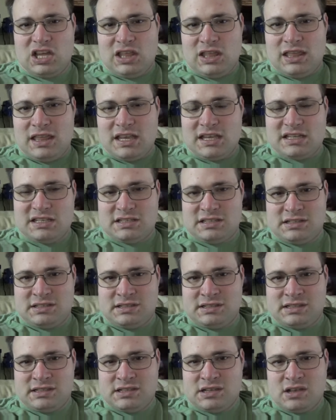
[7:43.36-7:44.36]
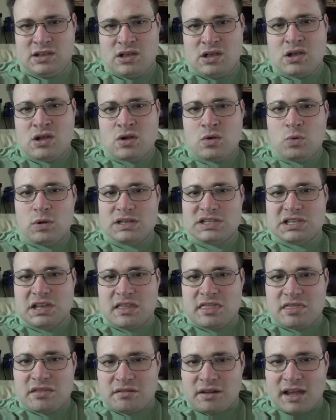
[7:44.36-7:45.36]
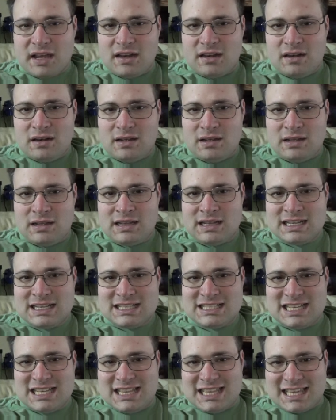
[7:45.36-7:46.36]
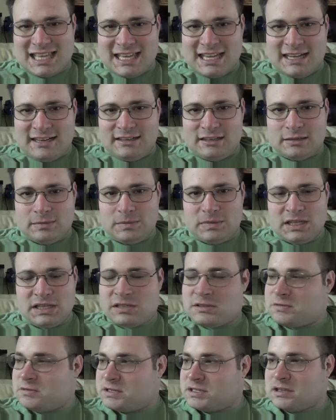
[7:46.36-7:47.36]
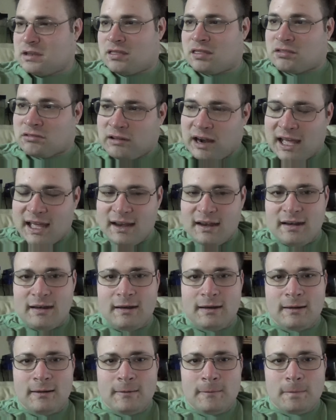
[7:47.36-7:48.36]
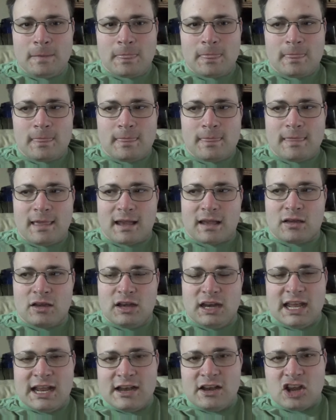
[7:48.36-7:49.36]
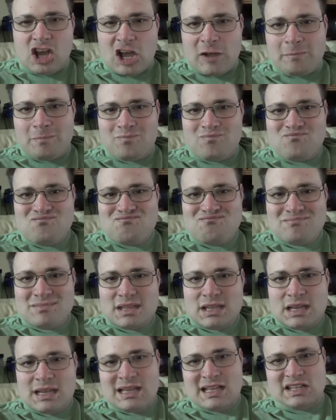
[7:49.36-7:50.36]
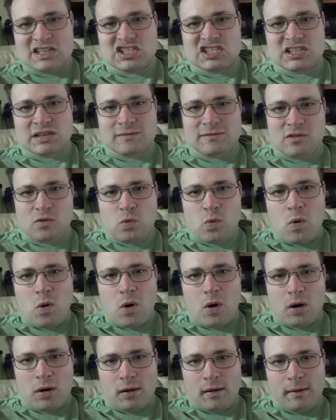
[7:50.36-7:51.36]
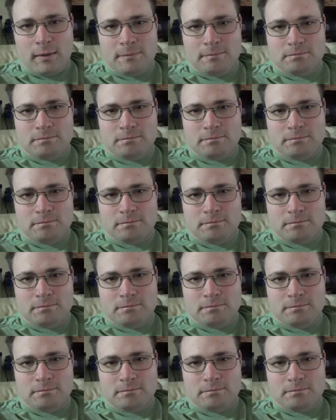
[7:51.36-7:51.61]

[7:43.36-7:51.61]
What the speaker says: This was a threat to the kingdom. This was a threat that could end up in civil war.